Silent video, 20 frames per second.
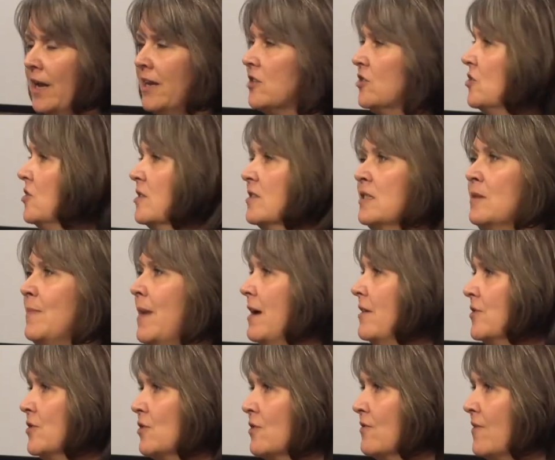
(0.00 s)
it's just
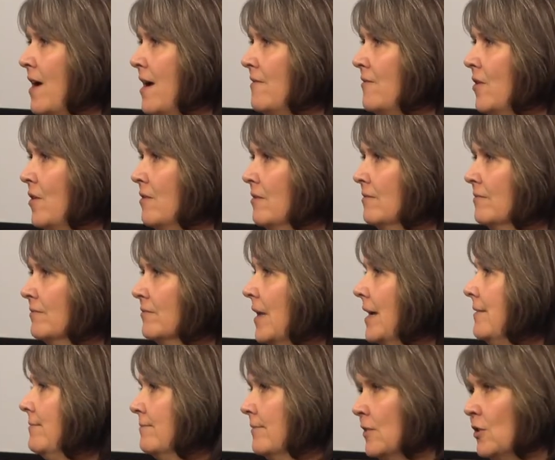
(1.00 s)
about survival, sure. right?